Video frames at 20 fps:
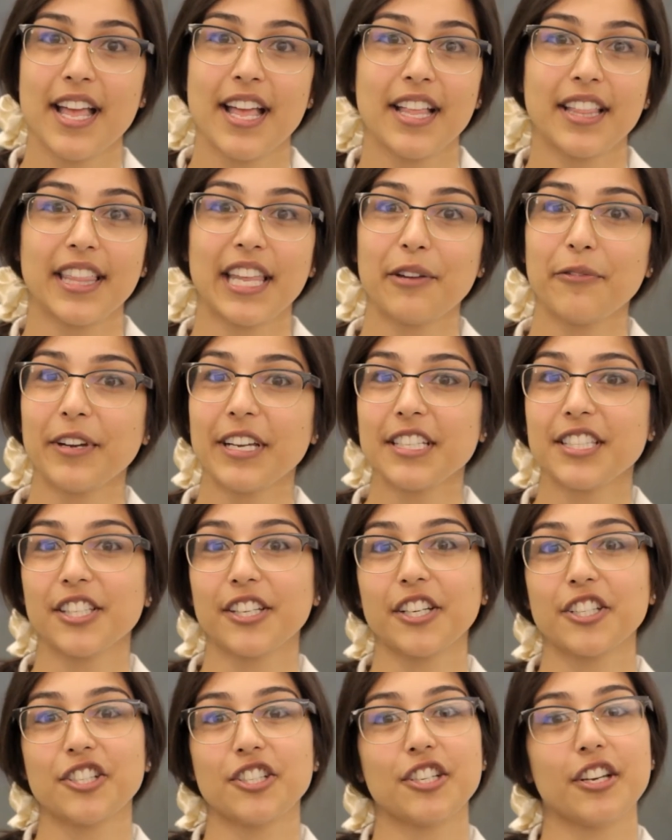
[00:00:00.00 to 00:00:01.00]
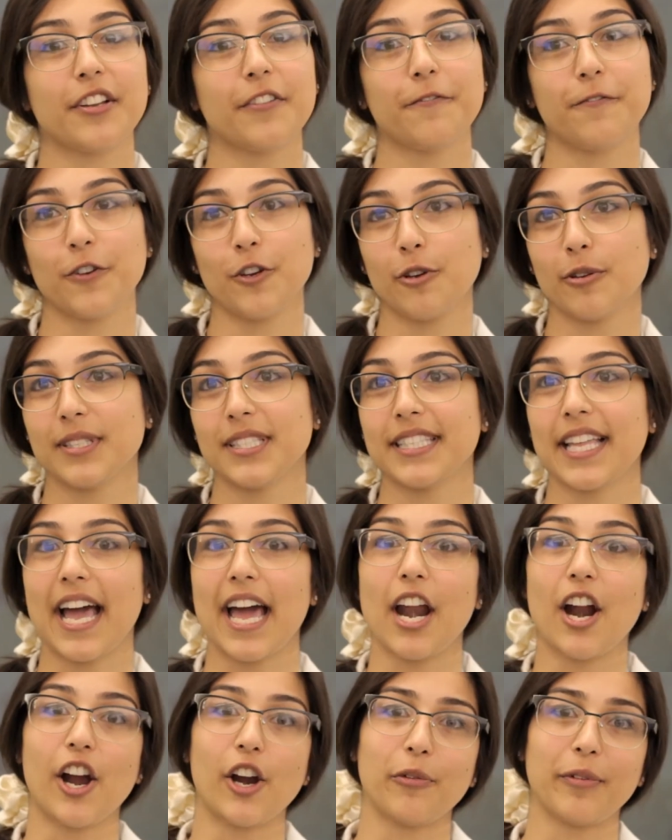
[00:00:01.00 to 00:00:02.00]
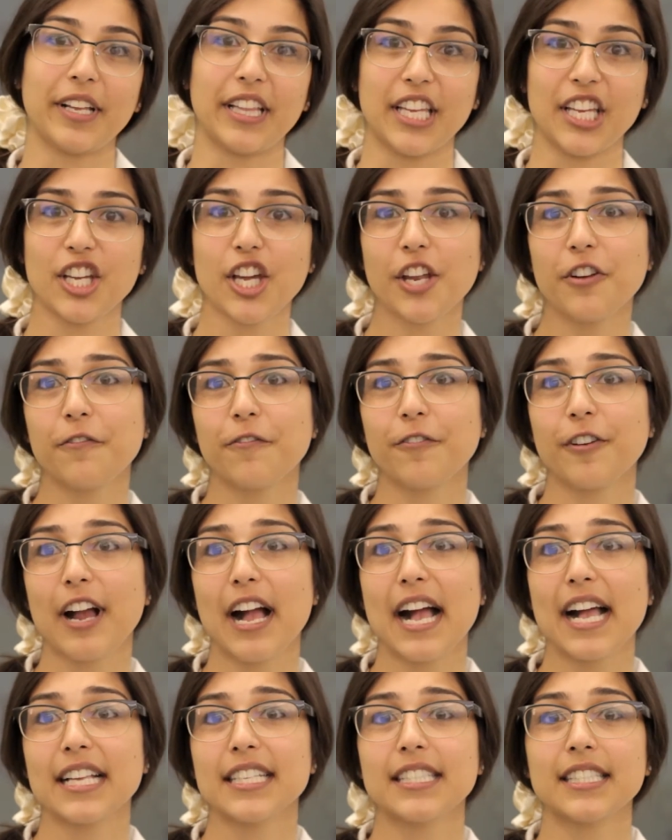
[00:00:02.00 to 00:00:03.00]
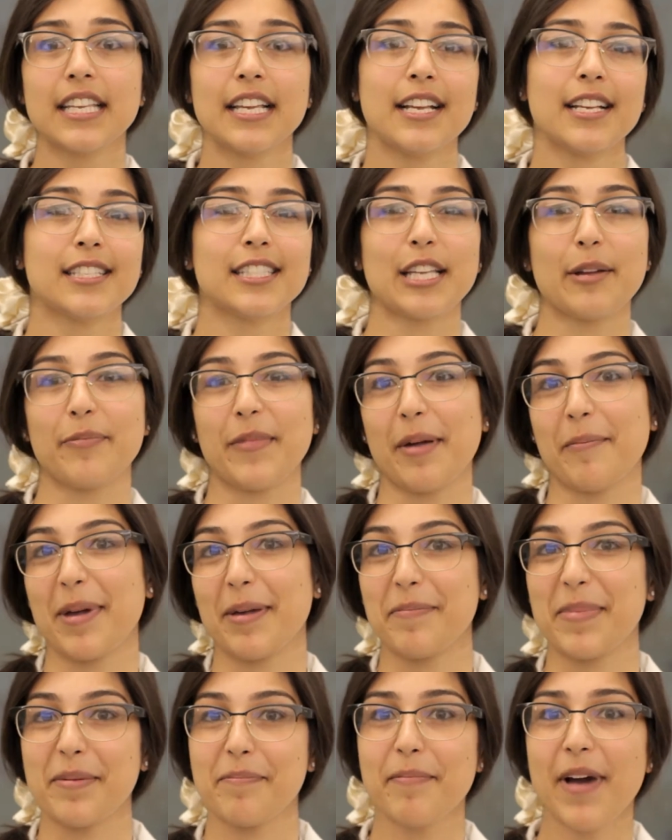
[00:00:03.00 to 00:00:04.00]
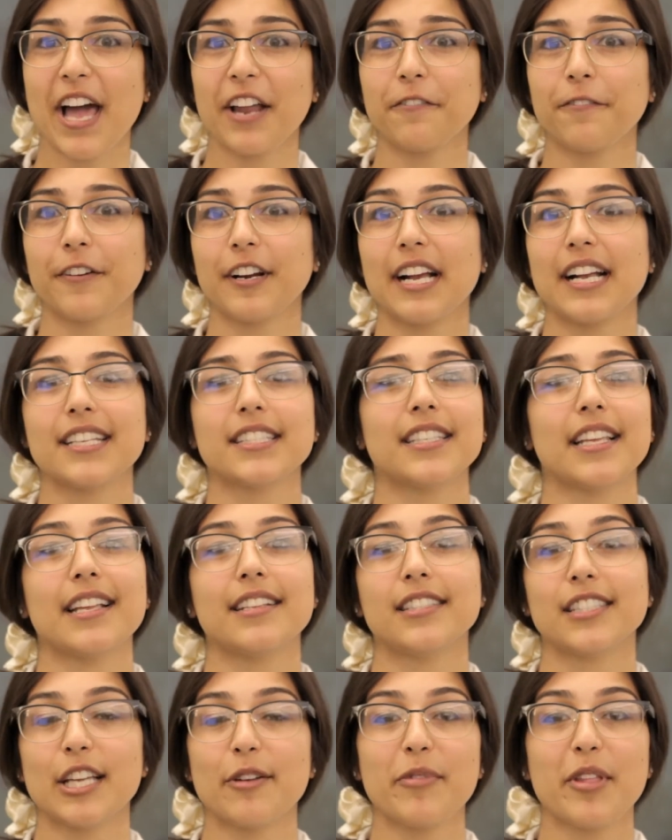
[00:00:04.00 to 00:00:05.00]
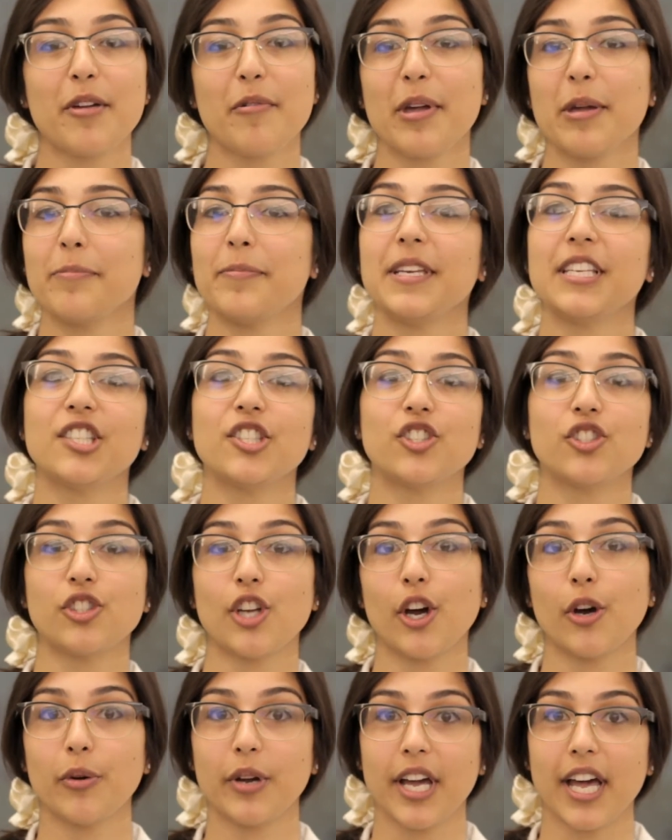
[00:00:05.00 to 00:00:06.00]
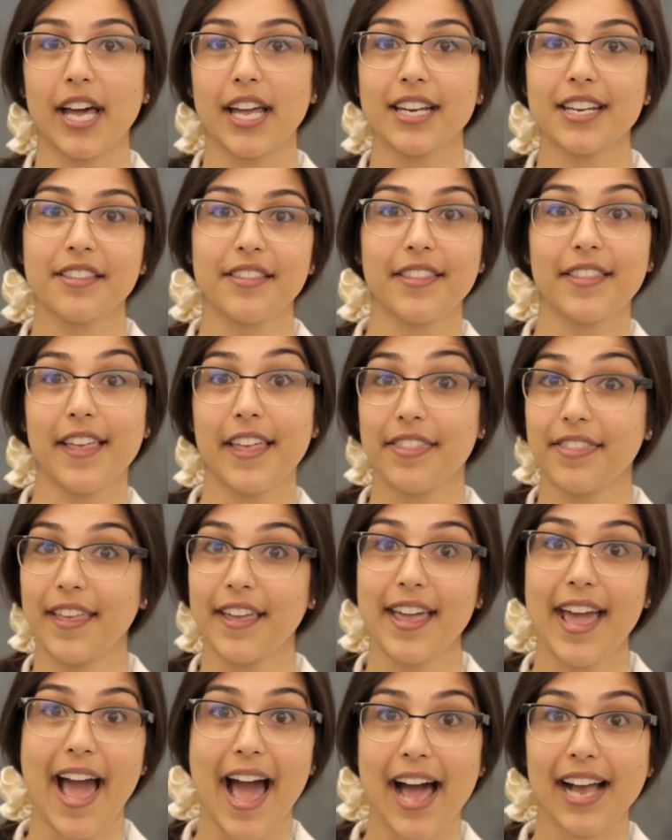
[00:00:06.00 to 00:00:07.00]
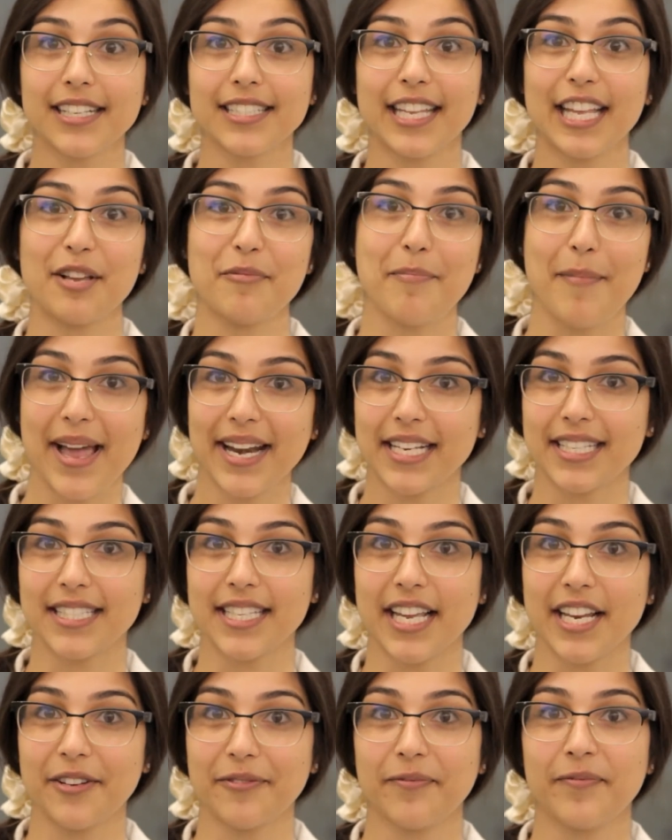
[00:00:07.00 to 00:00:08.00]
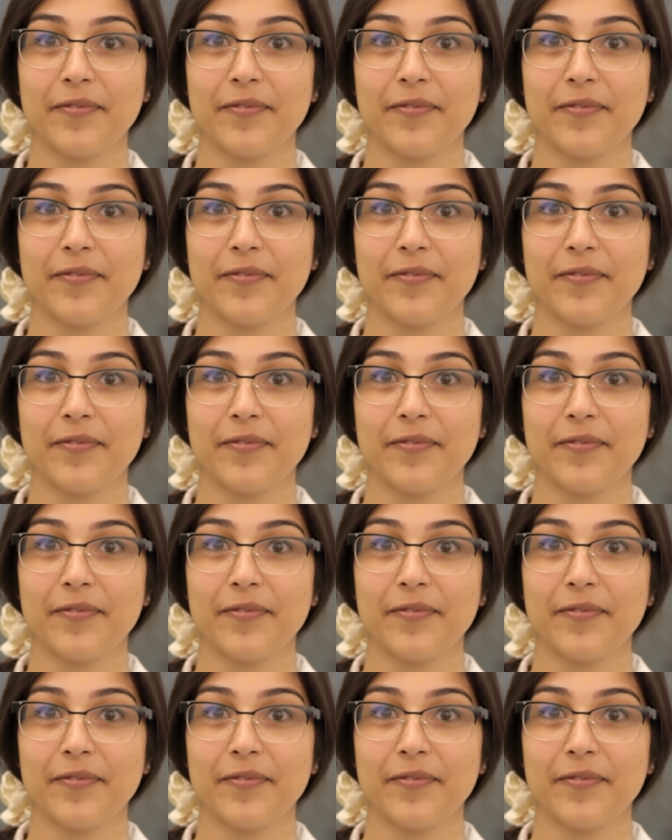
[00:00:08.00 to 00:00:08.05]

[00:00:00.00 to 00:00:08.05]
They research foods that are really good for us, some that might be bad for us, and some that might be so good that they act like medicine.